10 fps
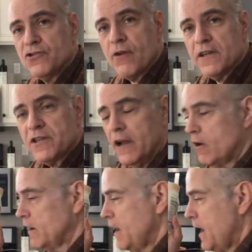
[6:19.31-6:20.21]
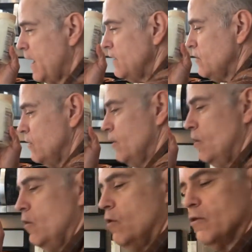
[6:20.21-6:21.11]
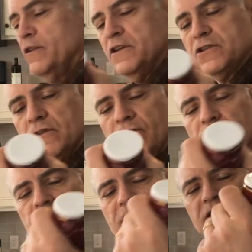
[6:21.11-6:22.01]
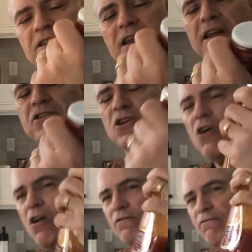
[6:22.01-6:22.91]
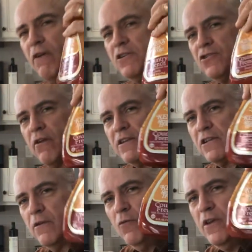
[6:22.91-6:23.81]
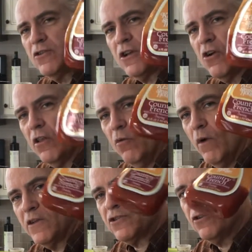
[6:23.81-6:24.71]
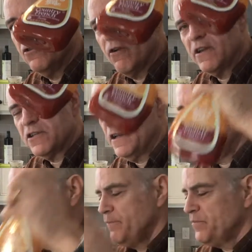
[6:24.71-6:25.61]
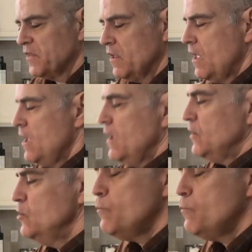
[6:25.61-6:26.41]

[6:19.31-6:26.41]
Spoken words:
dressing on hand, or this, it's called French dressing. We used to call it Western dressing. You